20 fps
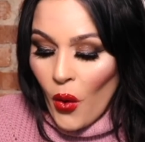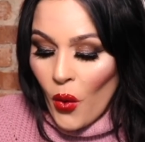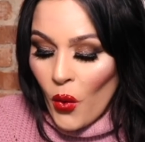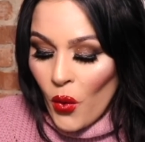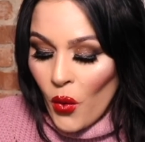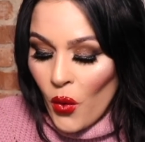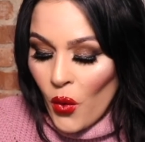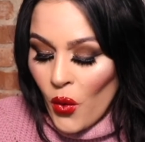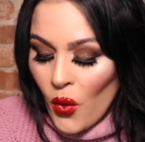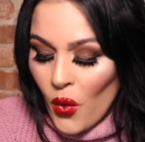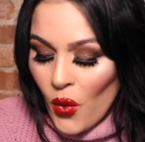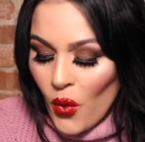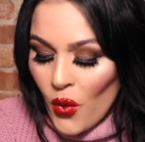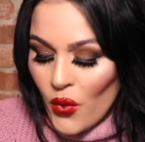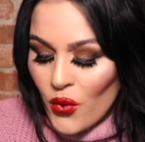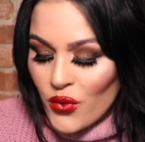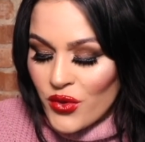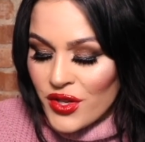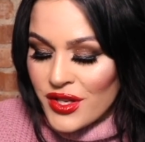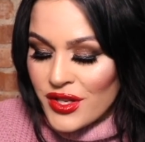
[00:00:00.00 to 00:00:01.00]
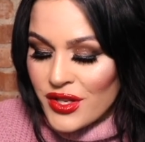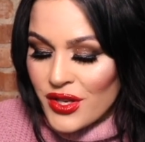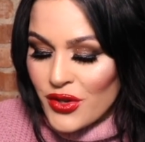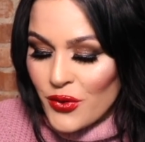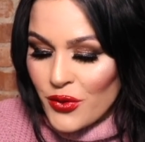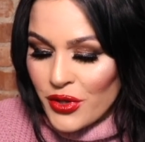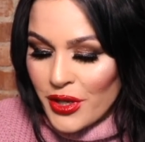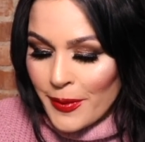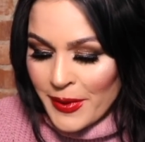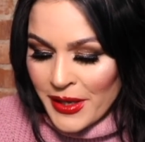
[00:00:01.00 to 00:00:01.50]
ooh, this is a
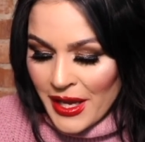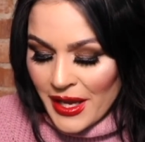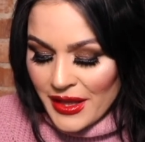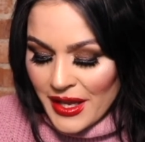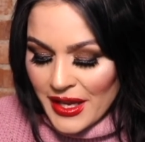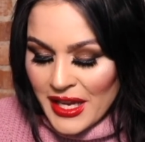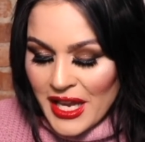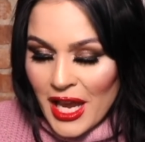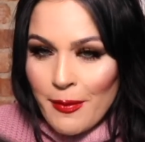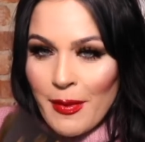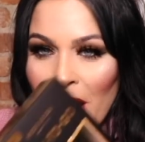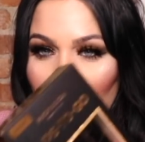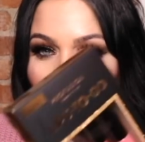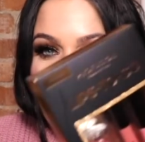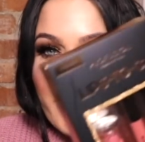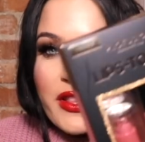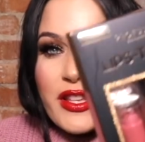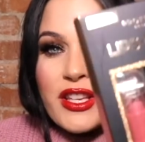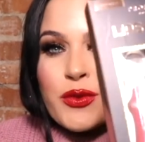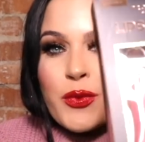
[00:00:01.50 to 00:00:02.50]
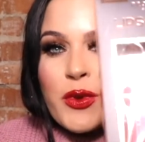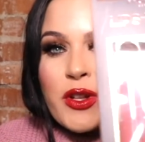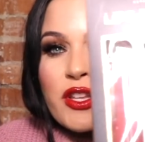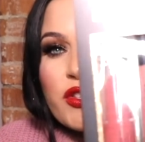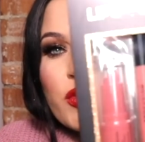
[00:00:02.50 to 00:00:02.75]
new lip kit they came out with. This one